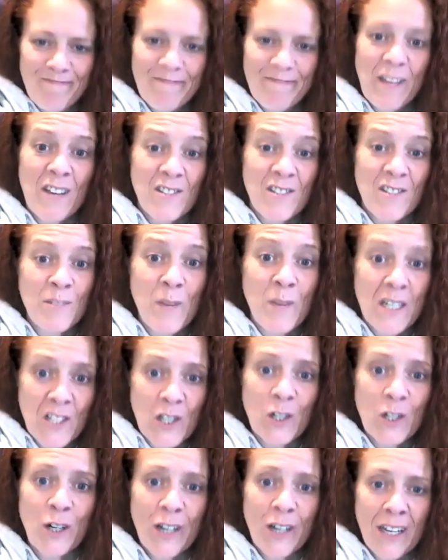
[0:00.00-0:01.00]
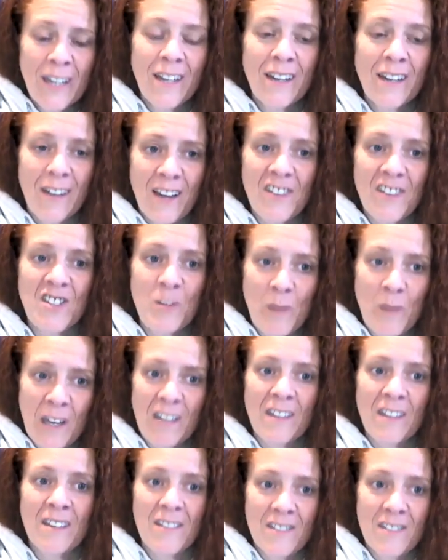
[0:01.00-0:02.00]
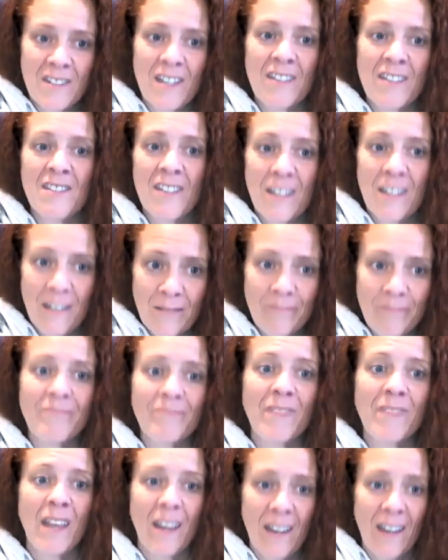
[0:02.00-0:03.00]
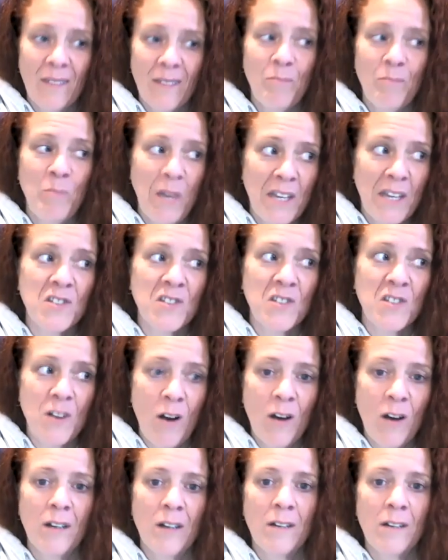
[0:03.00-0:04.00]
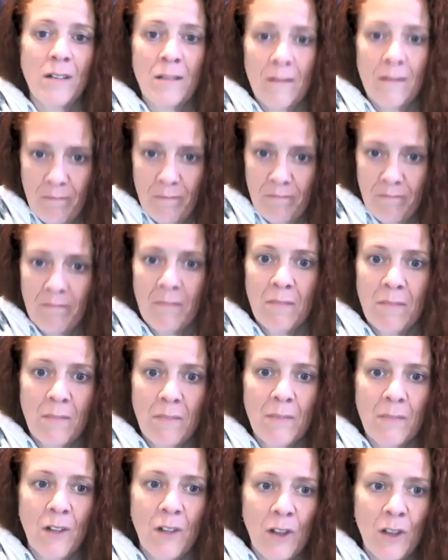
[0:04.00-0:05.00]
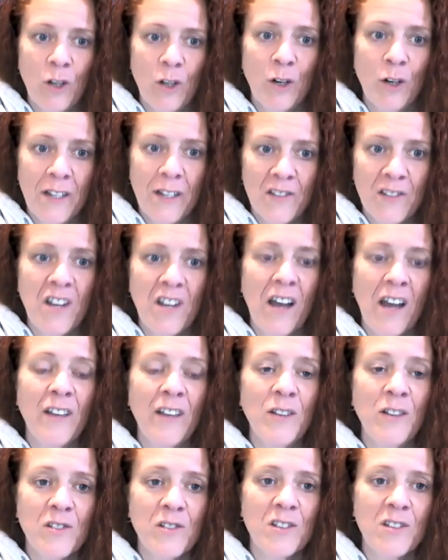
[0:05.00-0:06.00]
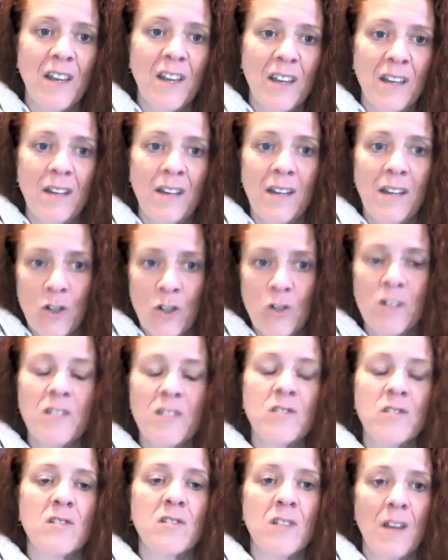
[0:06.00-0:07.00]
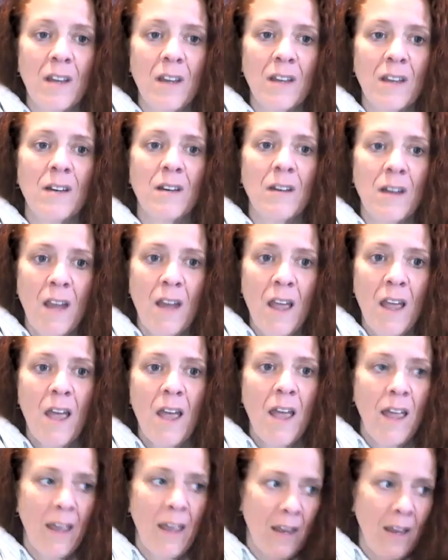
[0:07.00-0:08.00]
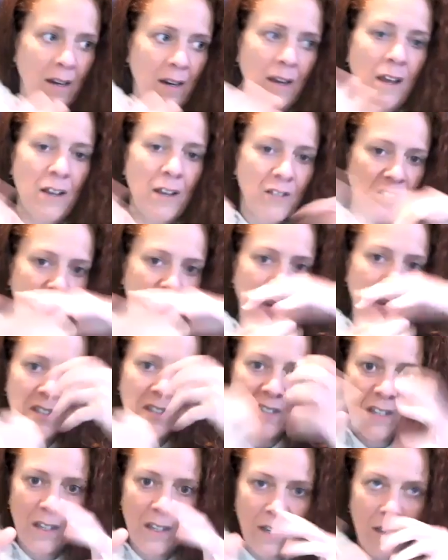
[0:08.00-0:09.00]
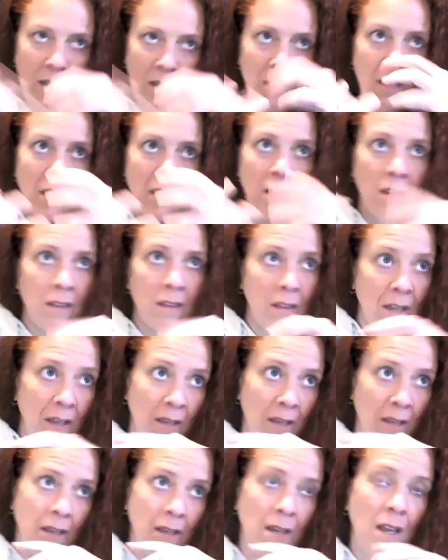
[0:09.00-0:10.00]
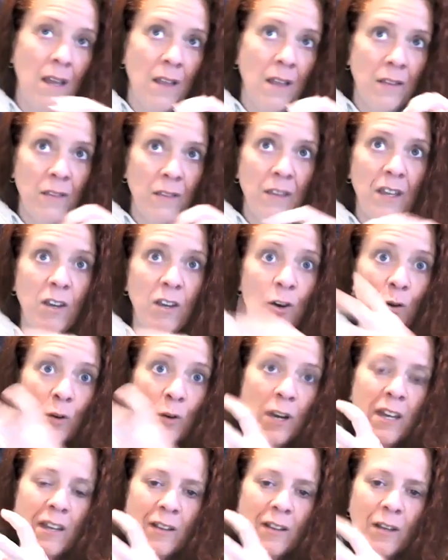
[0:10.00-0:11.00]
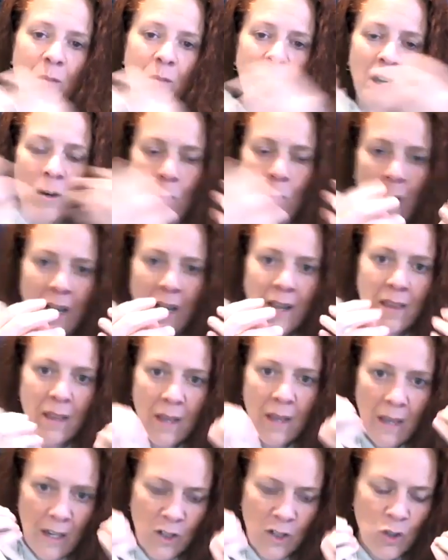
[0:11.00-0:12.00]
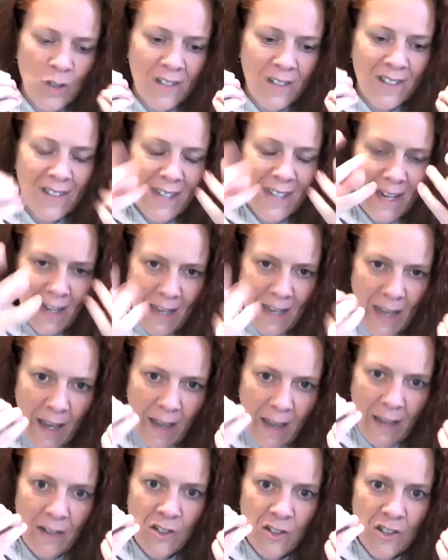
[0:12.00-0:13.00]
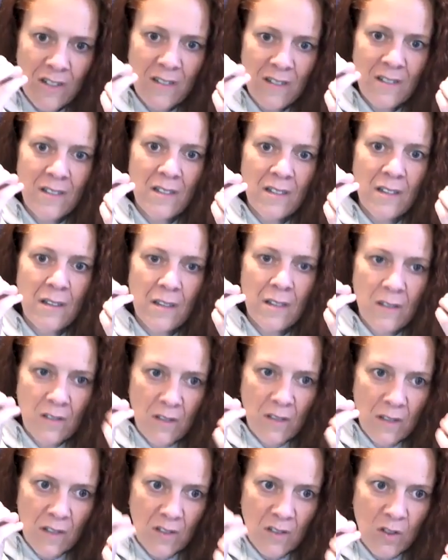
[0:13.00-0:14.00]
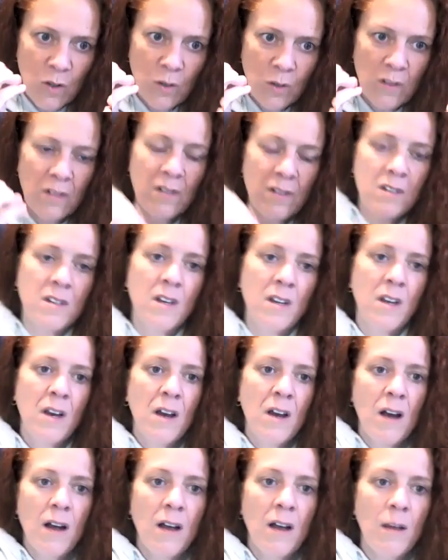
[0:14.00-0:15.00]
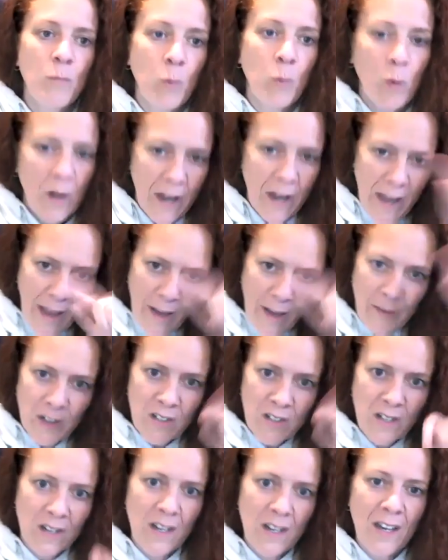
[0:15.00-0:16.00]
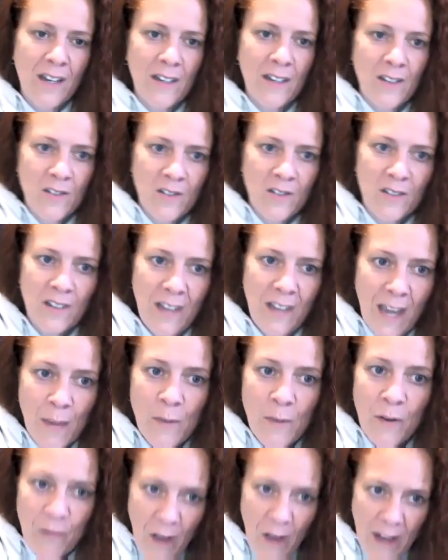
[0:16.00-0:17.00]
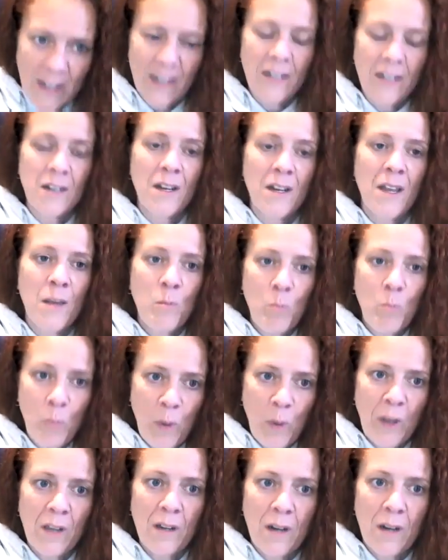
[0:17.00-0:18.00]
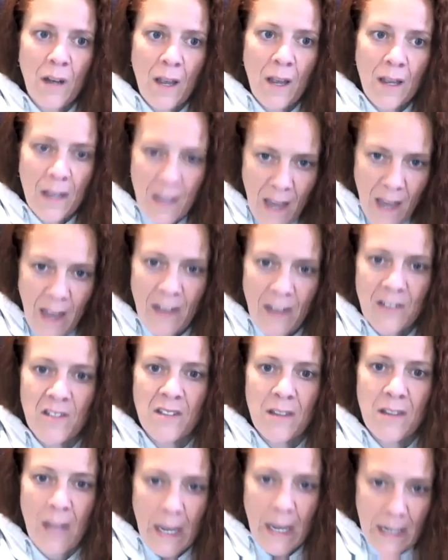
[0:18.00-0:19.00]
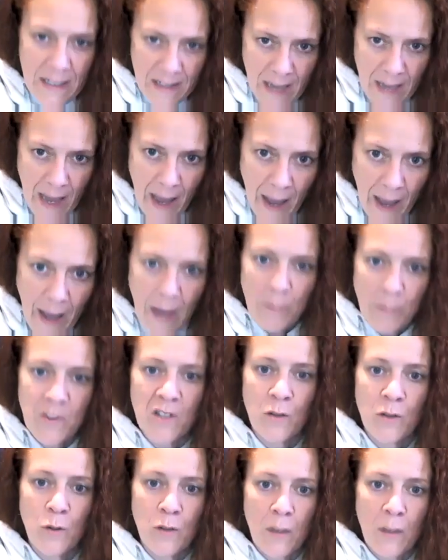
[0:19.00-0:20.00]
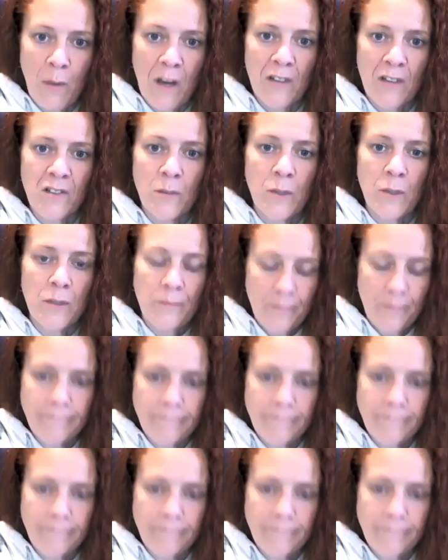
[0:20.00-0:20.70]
Customized learning and customized testing based on learning styles and interests, and customizing the curriculum in a way that interests and engages the student. What I haven't done yet is gamify it, but yes, that is absolutely possible.